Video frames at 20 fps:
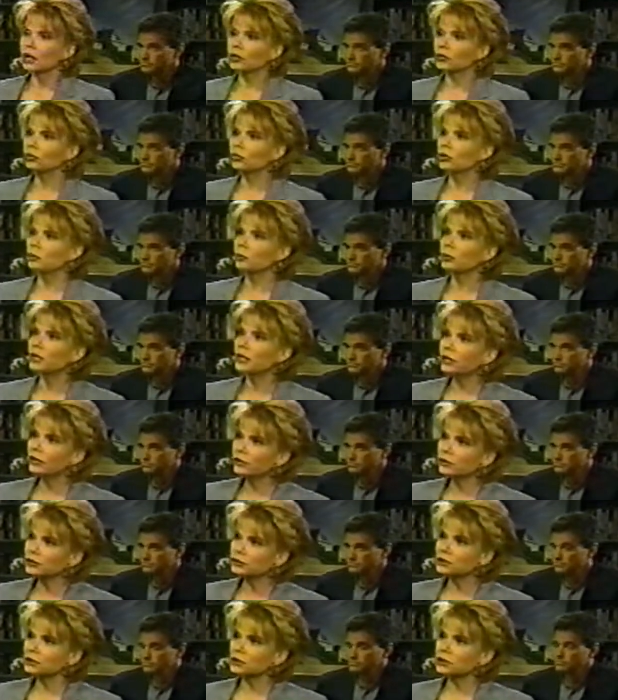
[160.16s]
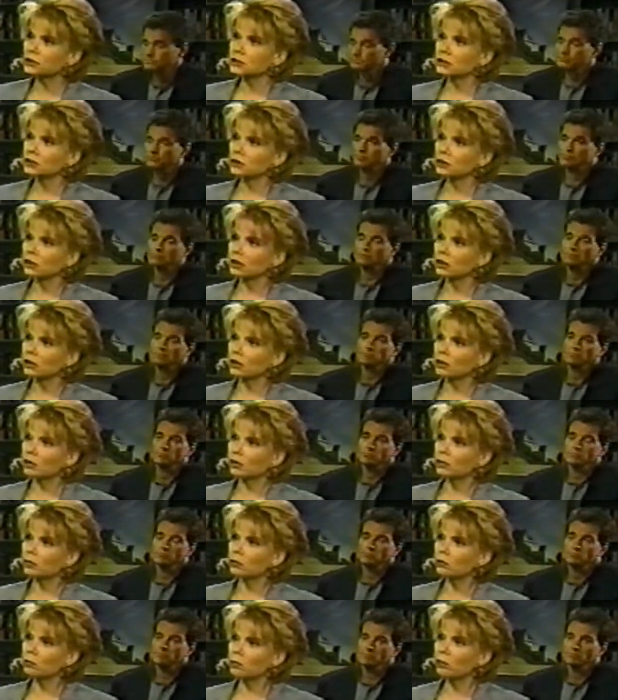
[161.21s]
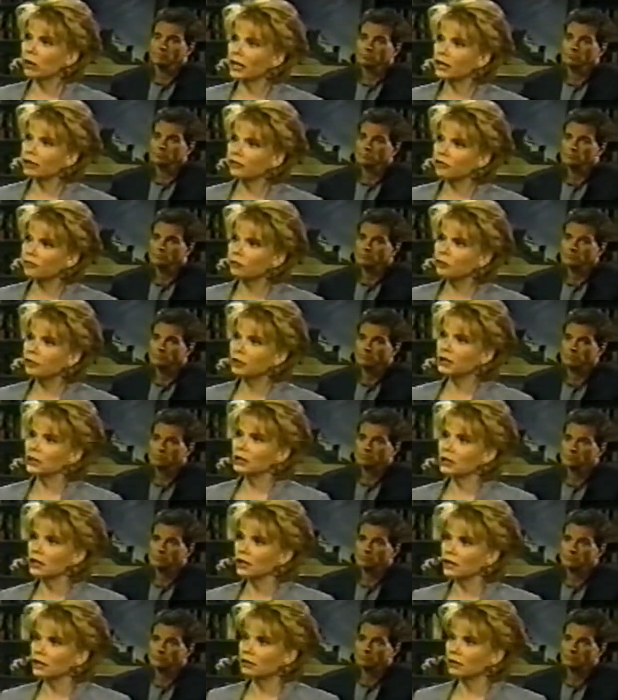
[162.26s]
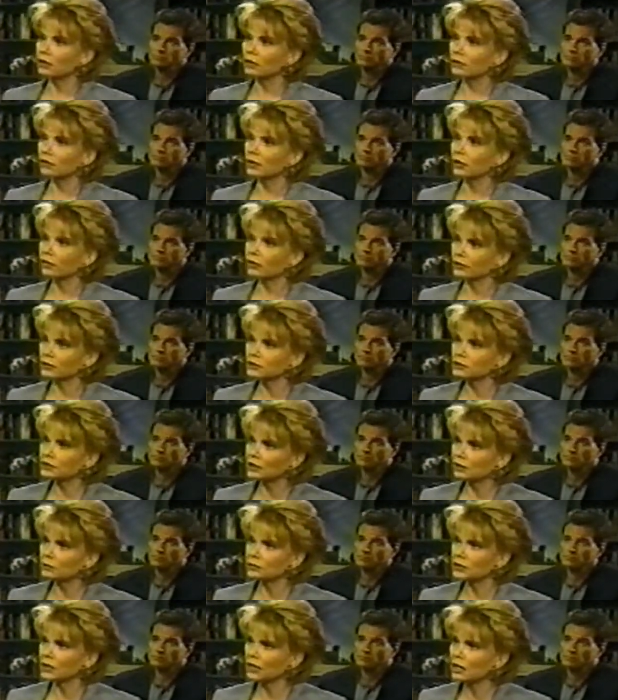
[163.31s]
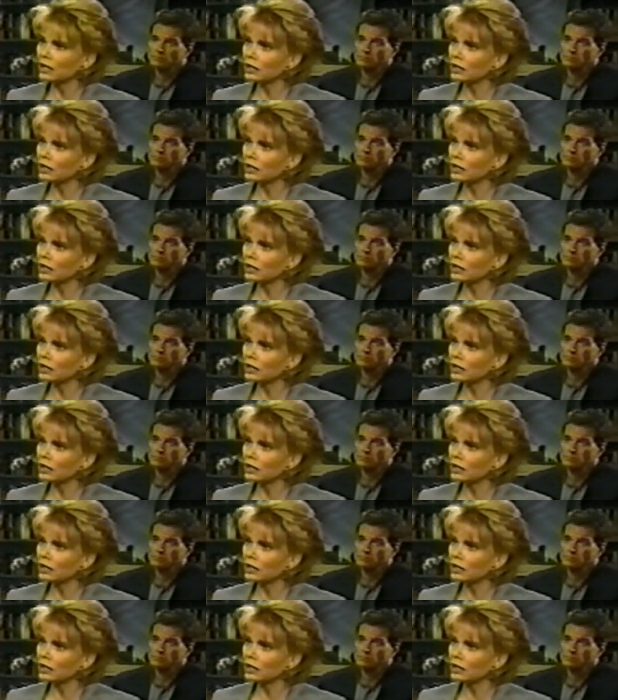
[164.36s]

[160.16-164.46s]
Speaker 1: you and Pierce might have been there at the same